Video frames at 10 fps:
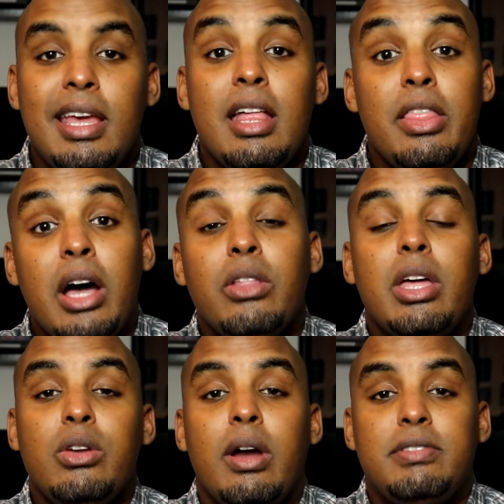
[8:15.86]
Now
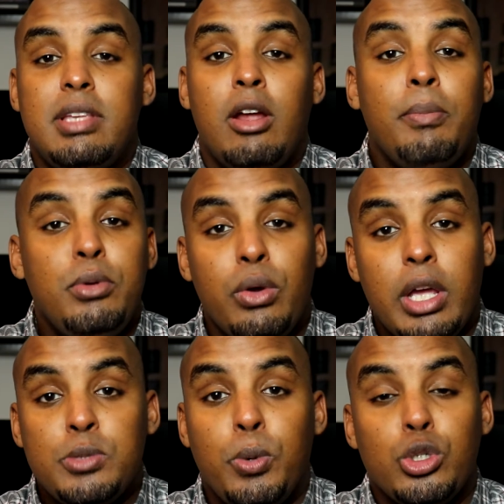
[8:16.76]
that you have set up your
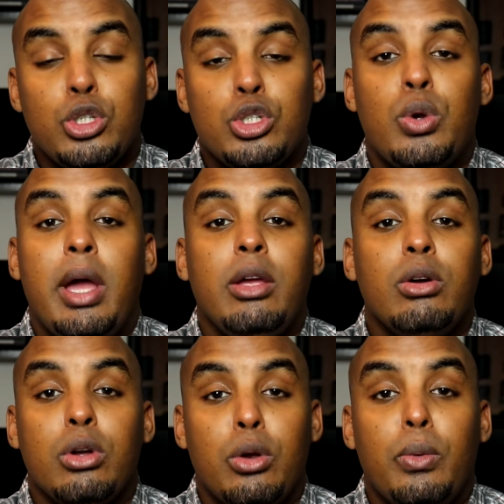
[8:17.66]
exposure
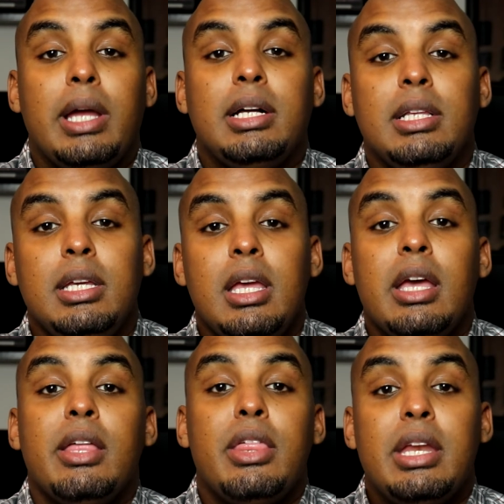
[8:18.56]
triangle correctly,
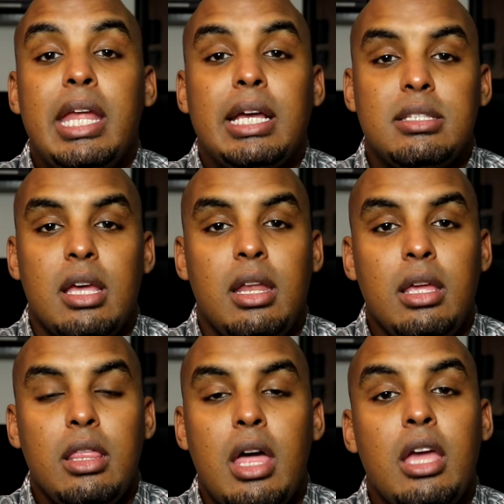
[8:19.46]
the next
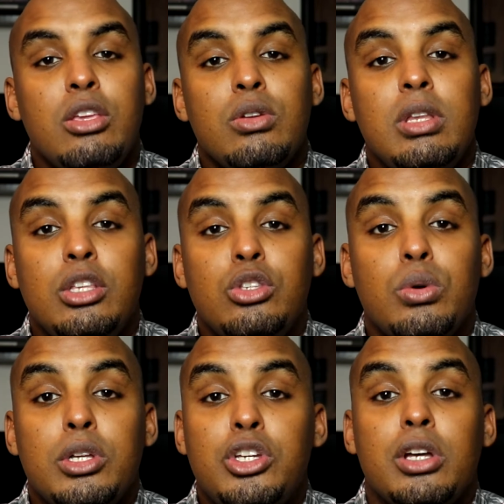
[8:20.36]
setting that you need to
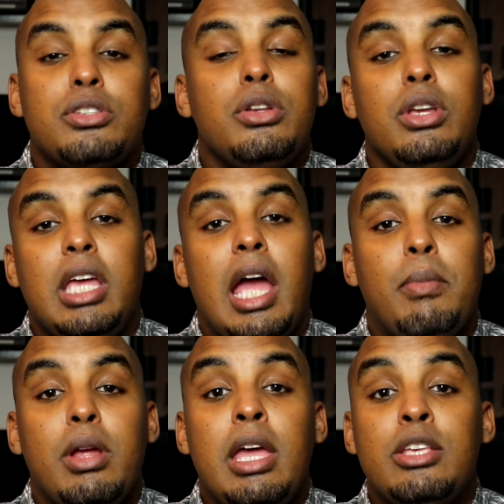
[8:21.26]
adjust on your
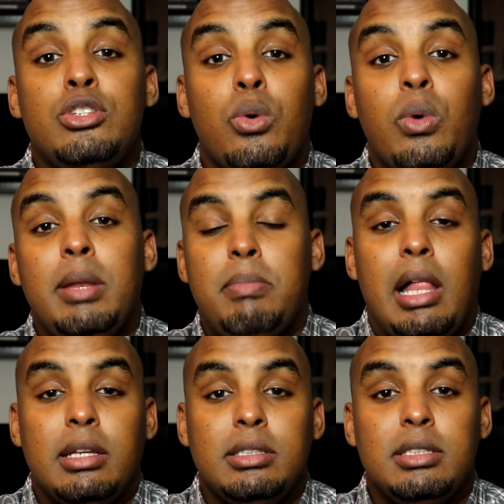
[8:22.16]
camera is your white
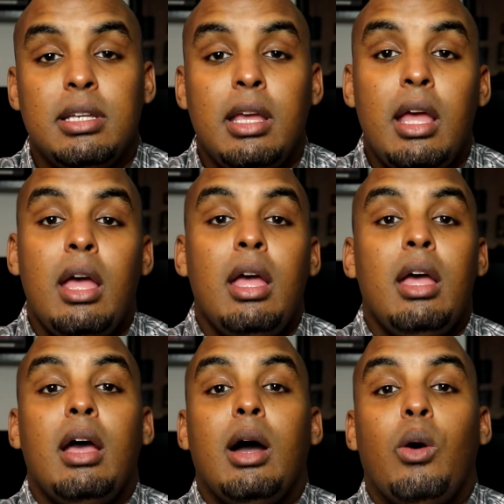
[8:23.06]
balance.
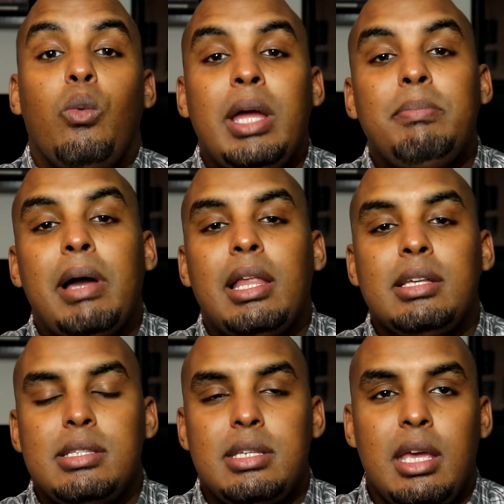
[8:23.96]
White
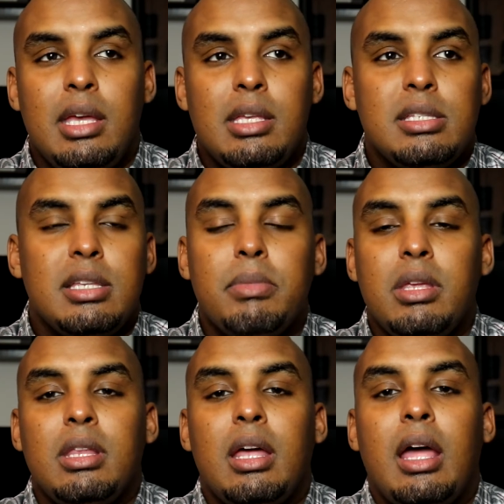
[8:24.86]
balance is
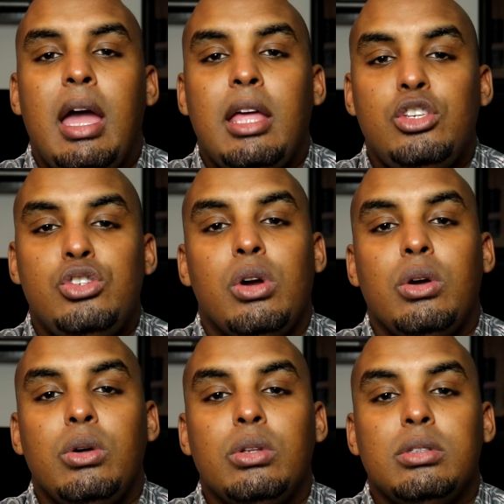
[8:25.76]
something that I had
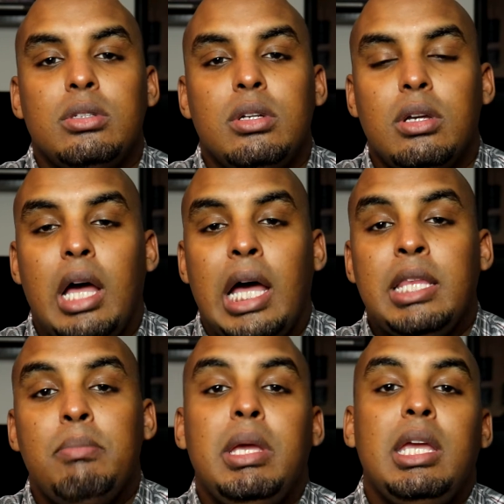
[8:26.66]
struggled at
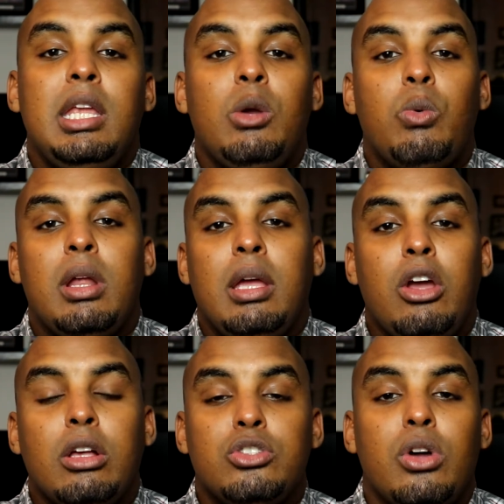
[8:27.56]
the beginning when I
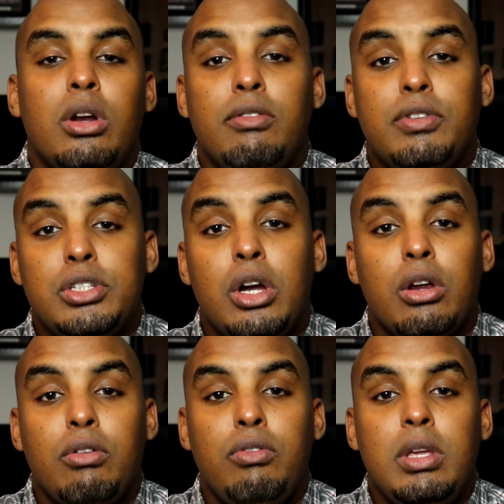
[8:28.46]
got started in
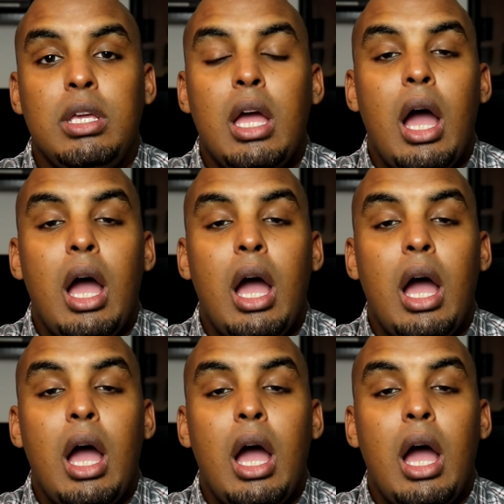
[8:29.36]
photography,